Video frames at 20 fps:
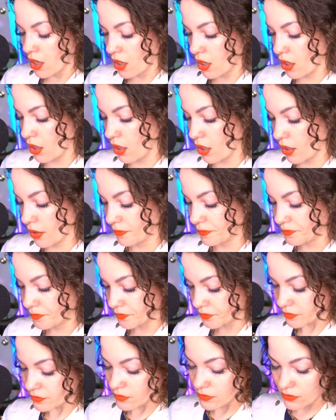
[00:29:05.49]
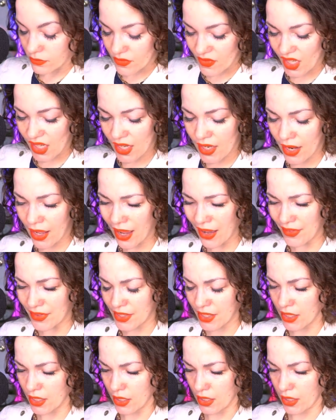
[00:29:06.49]
I
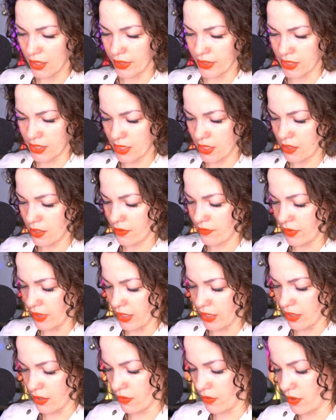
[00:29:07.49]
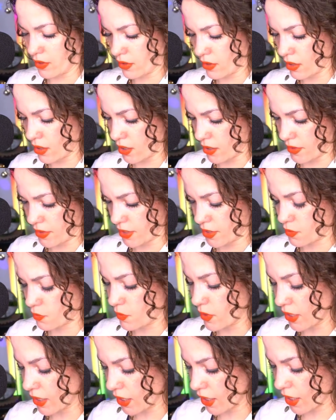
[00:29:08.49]
haven't done an extended video this
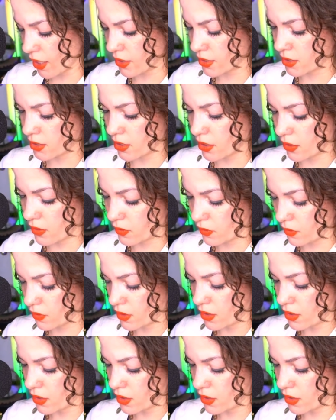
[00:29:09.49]
week yet, so